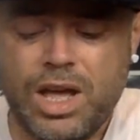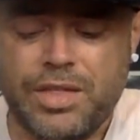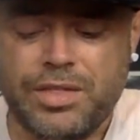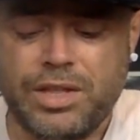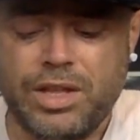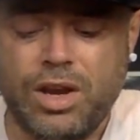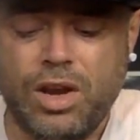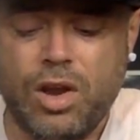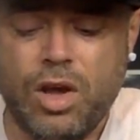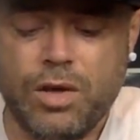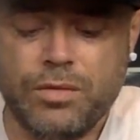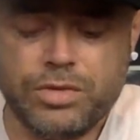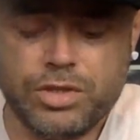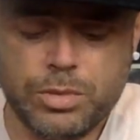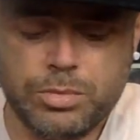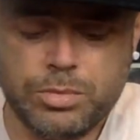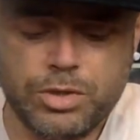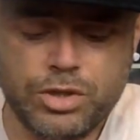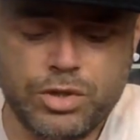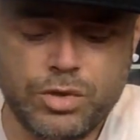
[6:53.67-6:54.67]
I think a lot of
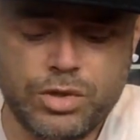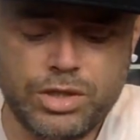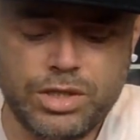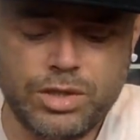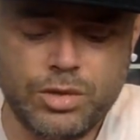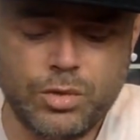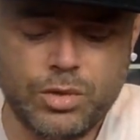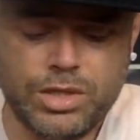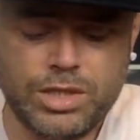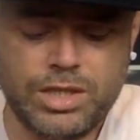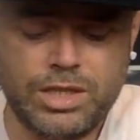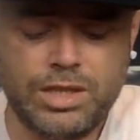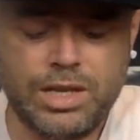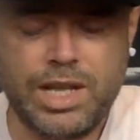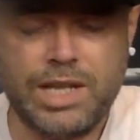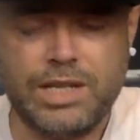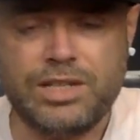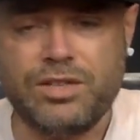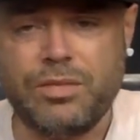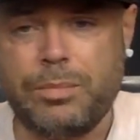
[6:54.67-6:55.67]
substitutes, you've seen
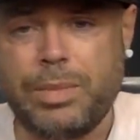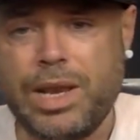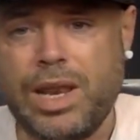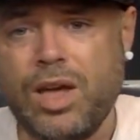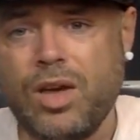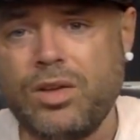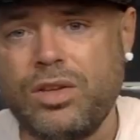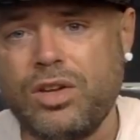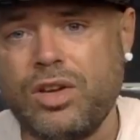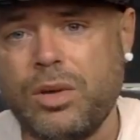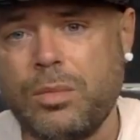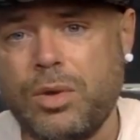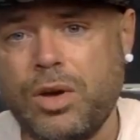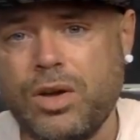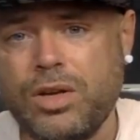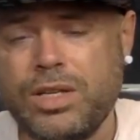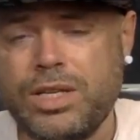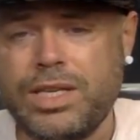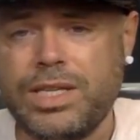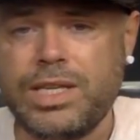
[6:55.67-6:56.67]
the likes of Belotti come
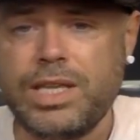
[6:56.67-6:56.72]
on,